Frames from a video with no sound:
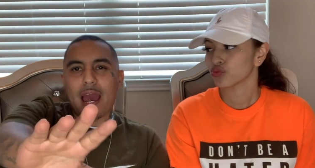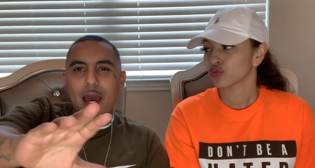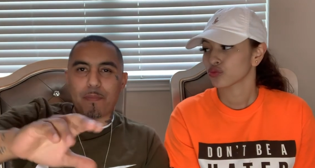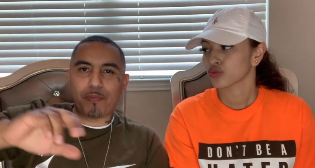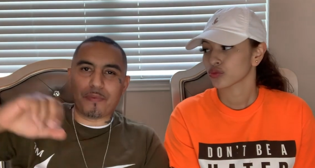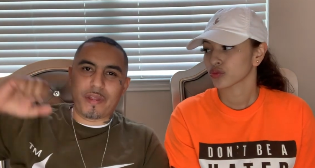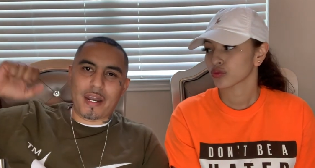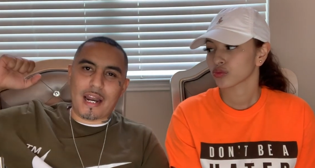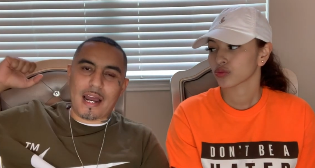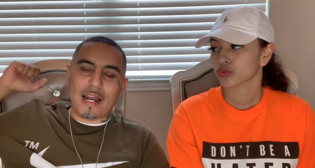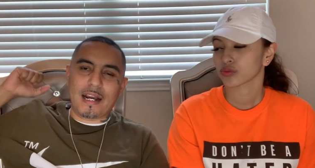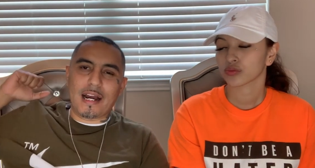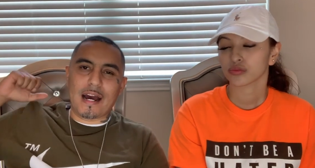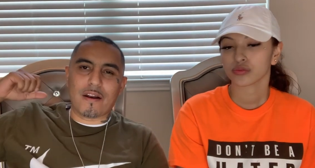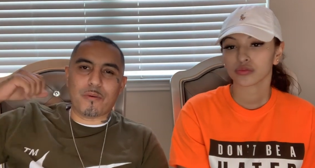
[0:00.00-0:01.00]
Speaker 1: app that
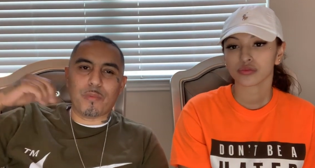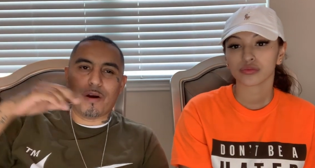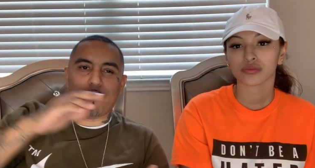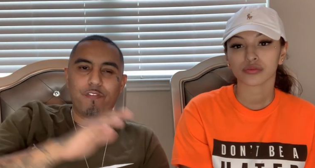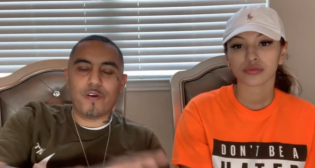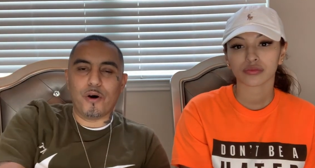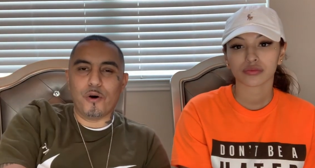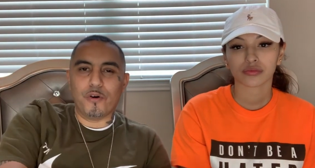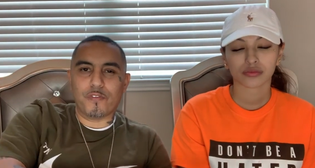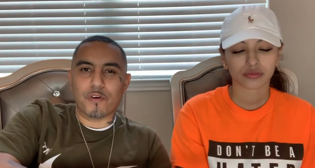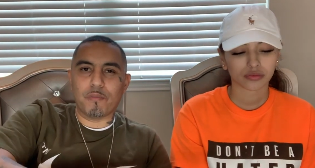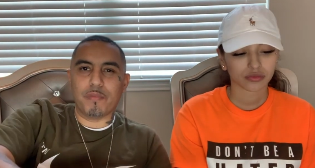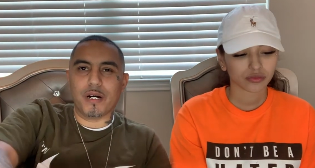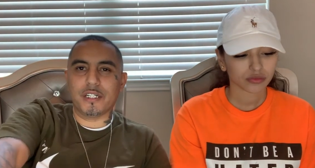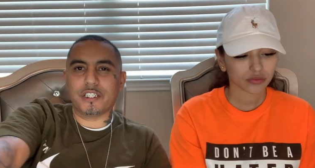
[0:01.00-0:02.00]
I got on my phone
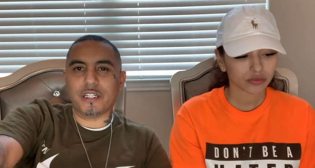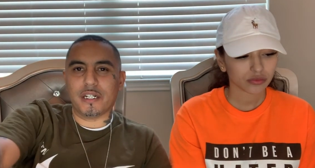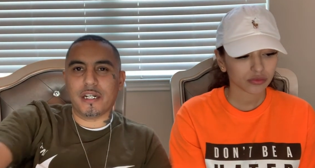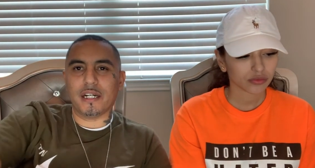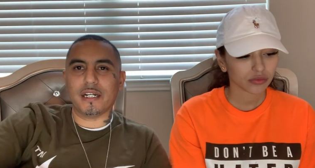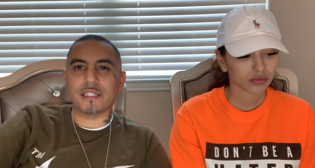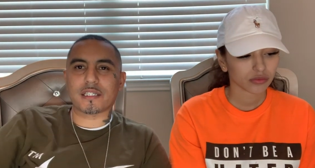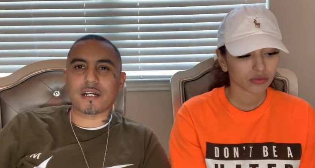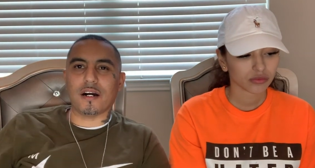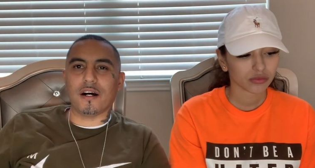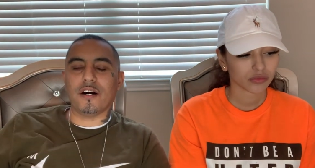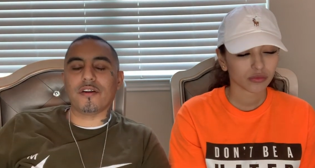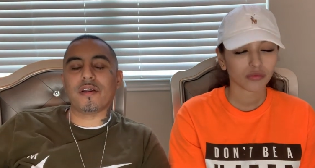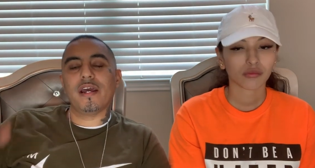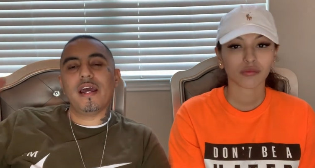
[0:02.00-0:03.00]
for budgeting is
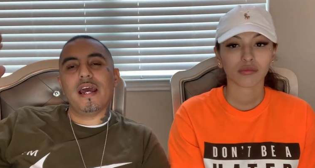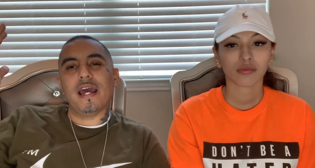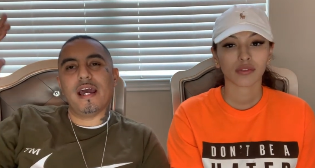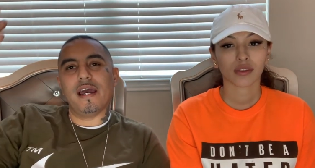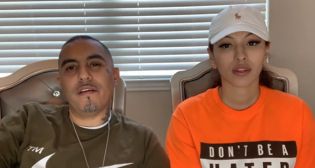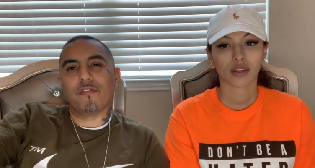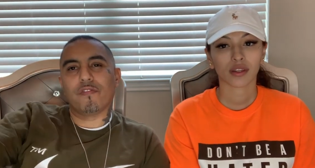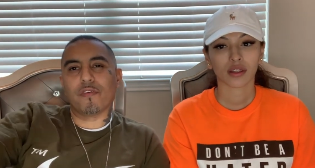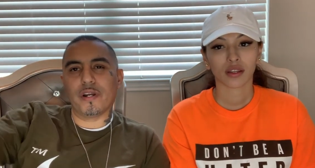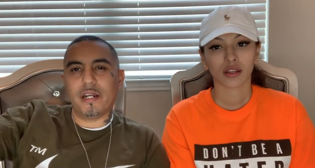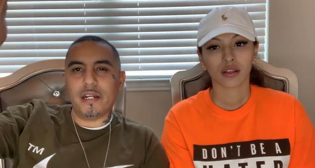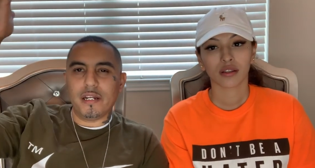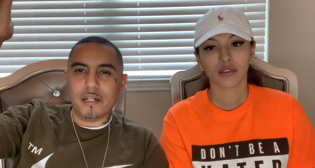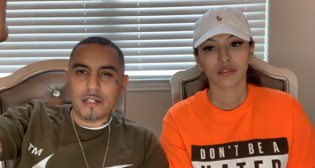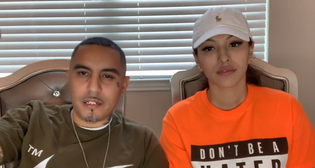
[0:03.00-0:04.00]
called
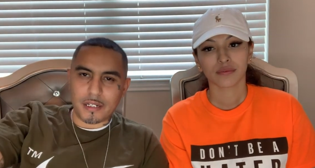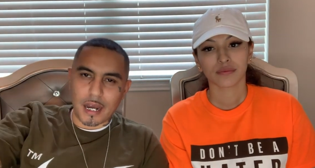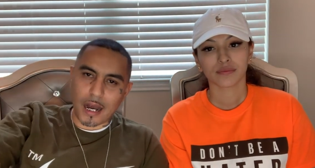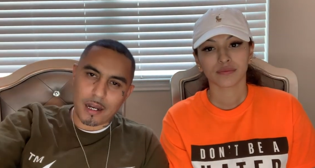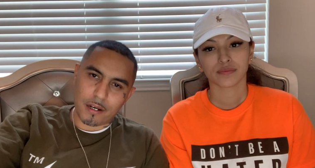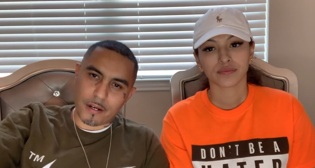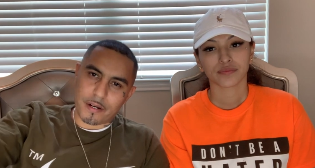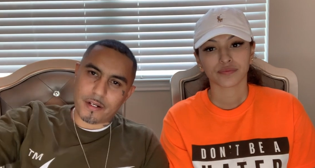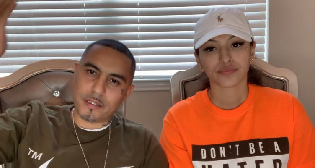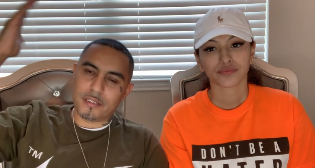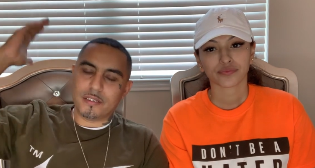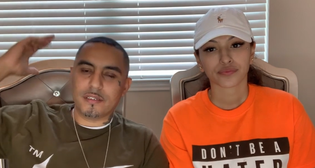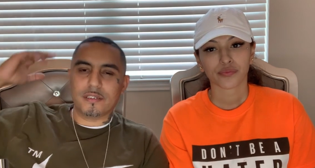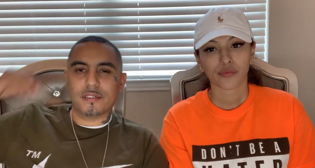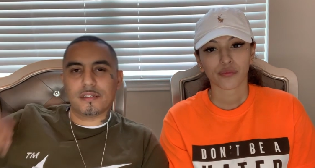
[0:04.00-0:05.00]
Every Dollar.
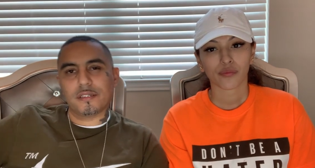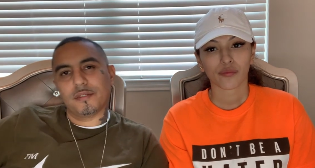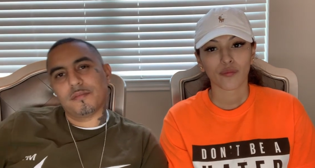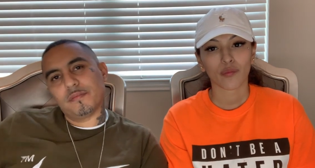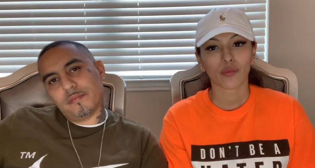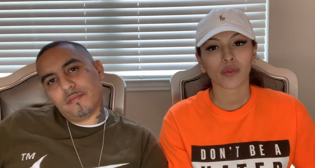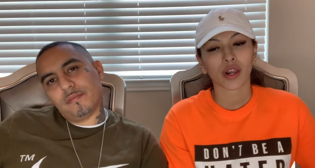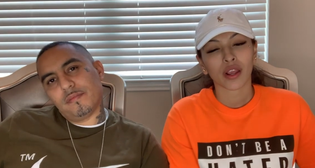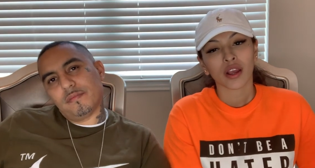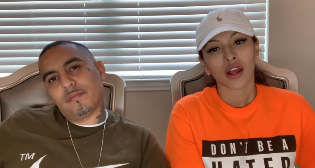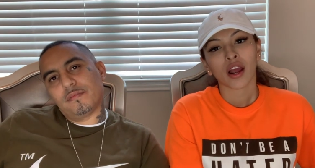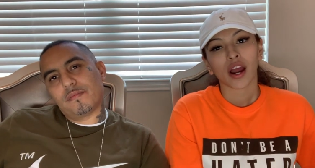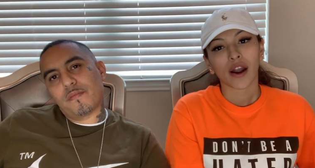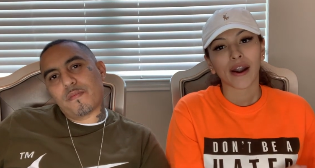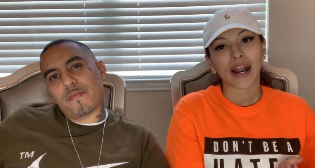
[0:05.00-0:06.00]
All
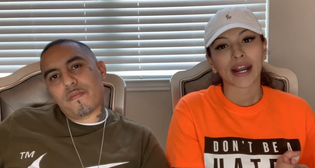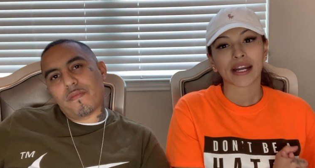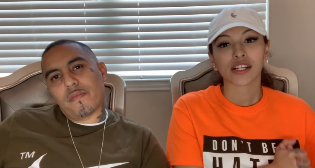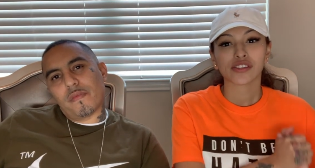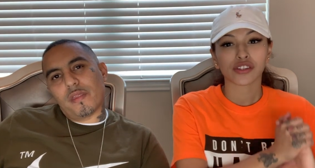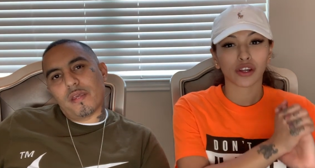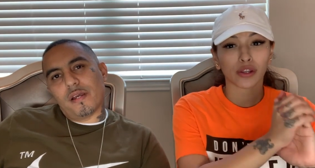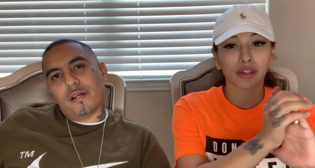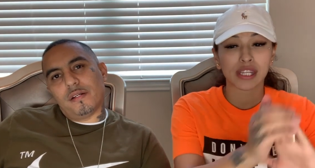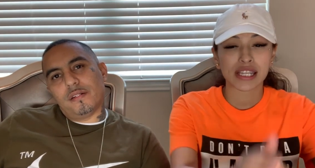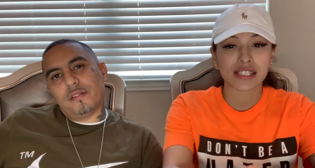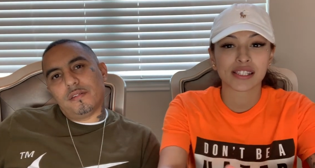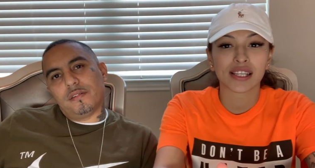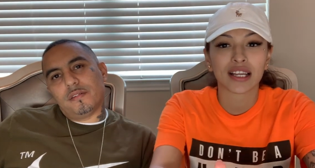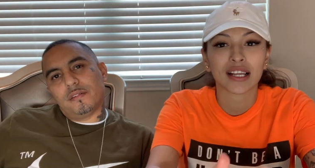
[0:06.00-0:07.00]
Speaker 2: right, so
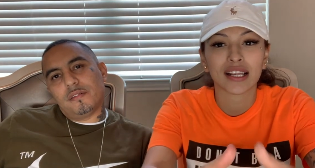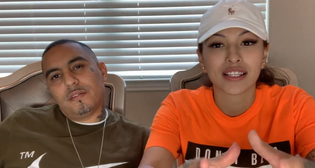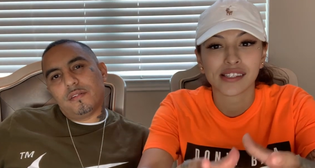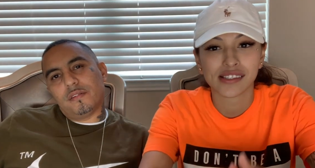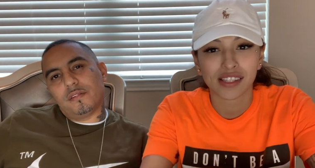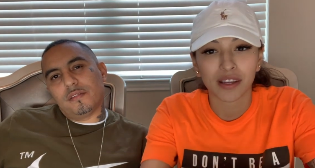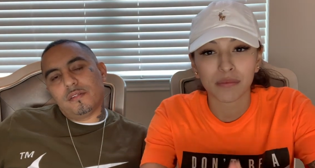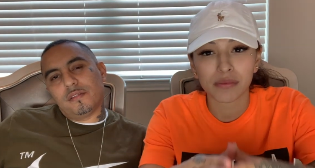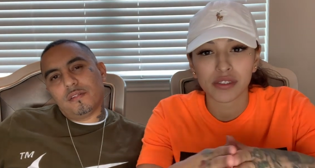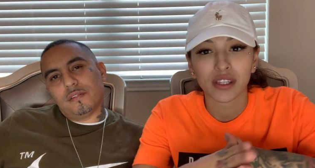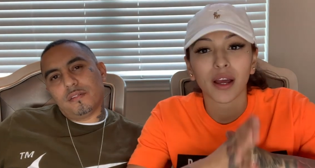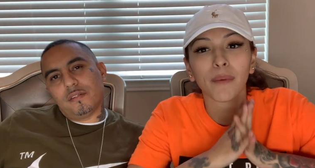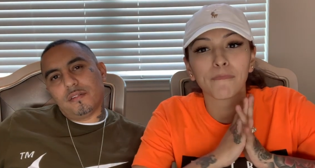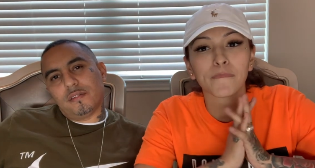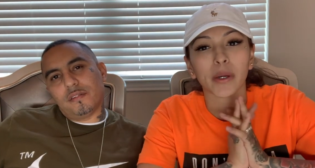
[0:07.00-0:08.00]
this sums
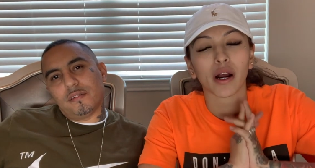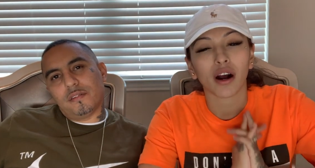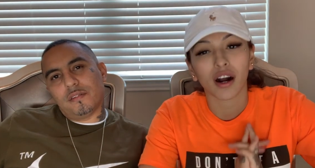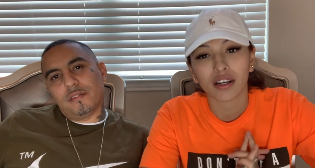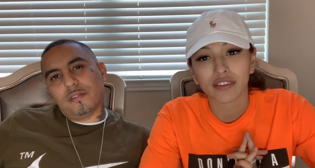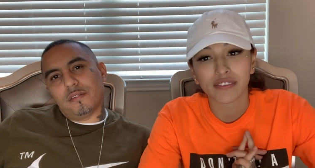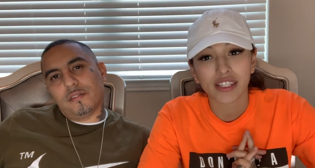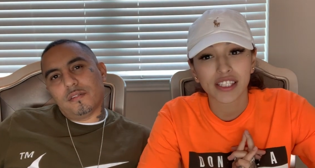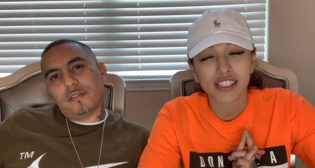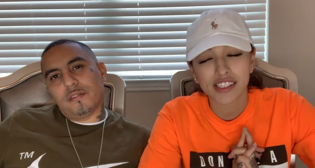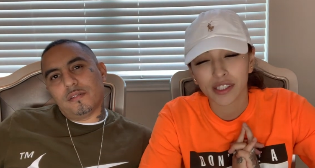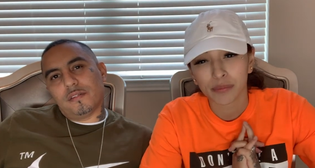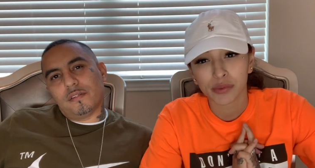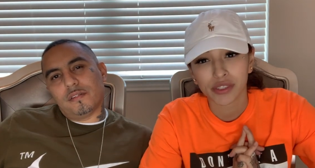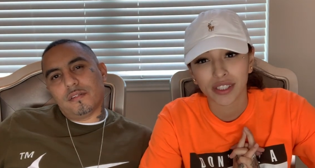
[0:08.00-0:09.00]
up all of the
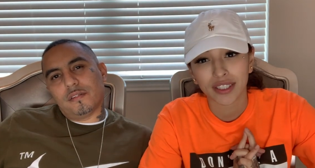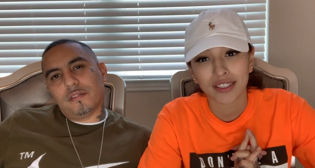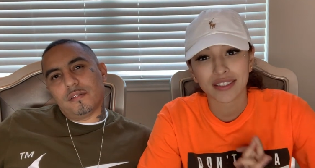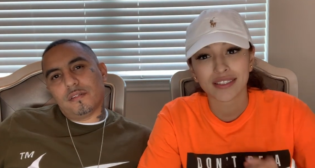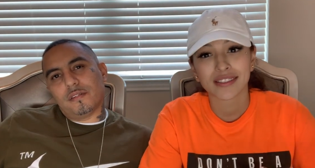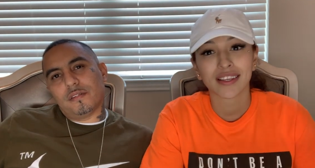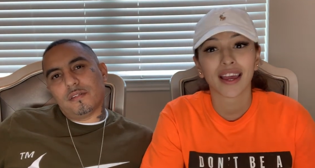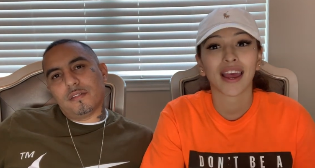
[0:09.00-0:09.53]
assumptions,